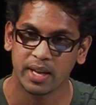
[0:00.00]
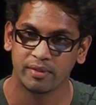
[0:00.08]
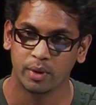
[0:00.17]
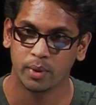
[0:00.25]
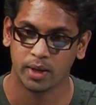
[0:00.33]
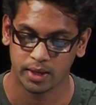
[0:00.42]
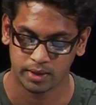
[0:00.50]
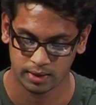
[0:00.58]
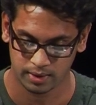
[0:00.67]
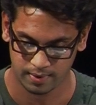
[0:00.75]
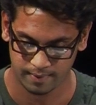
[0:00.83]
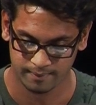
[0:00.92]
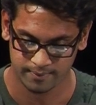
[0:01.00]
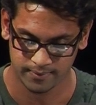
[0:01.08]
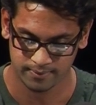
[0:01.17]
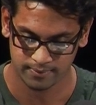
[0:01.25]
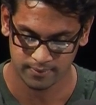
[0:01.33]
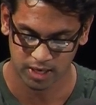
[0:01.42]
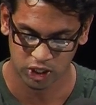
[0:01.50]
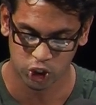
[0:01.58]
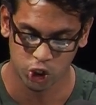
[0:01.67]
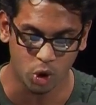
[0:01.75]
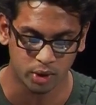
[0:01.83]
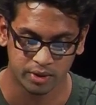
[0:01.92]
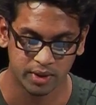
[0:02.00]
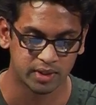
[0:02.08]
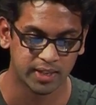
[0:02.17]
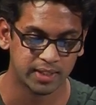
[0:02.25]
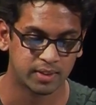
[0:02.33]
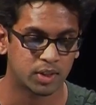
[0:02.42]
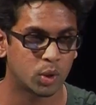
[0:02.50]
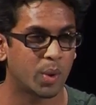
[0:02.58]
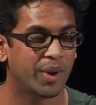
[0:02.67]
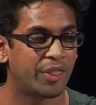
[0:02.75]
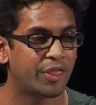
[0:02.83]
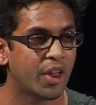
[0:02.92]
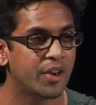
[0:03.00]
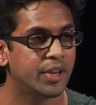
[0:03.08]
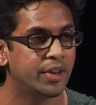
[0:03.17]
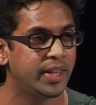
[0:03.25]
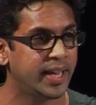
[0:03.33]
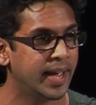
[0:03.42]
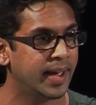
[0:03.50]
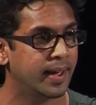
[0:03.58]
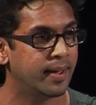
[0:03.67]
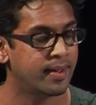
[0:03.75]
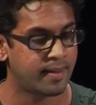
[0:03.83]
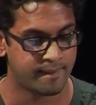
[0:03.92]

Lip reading: with every word, shocked the status quo and thundered the air.